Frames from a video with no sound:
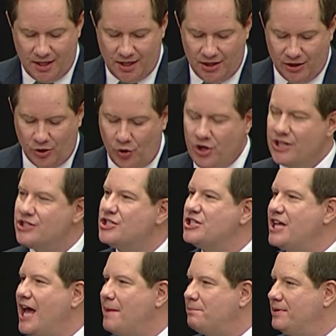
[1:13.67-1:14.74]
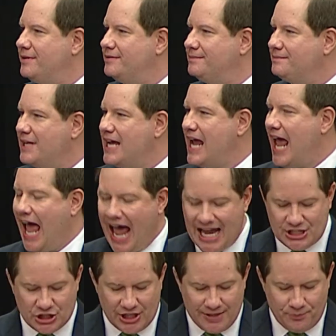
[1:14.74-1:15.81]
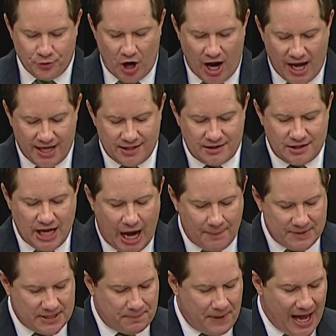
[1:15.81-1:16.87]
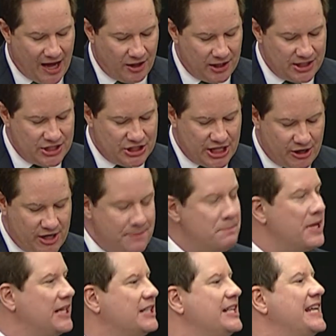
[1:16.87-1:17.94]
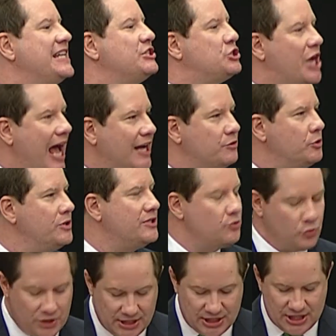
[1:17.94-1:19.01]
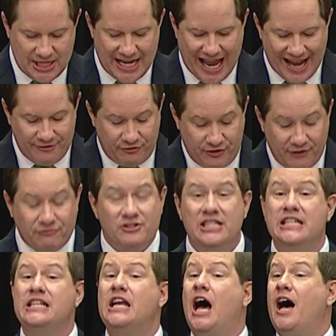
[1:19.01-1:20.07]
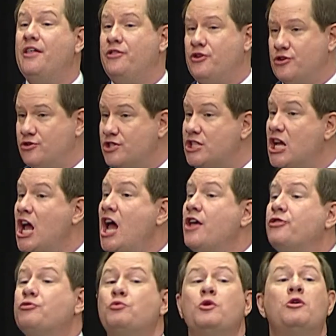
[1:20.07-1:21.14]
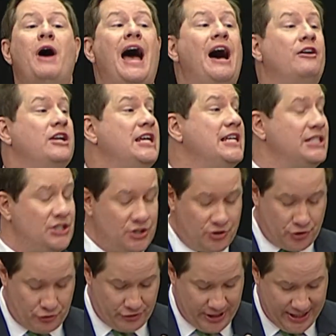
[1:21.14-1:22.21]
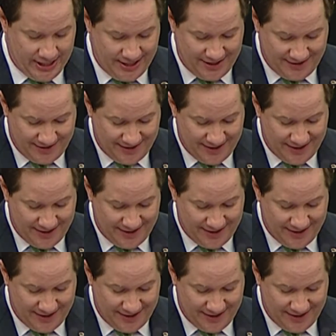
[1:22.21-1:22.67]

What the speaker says: Lawrence Yep, Ashley Bryan, Tommy DePaola, Jerry Pinkney, Jacqueline Woodson, and 15 others throughout history.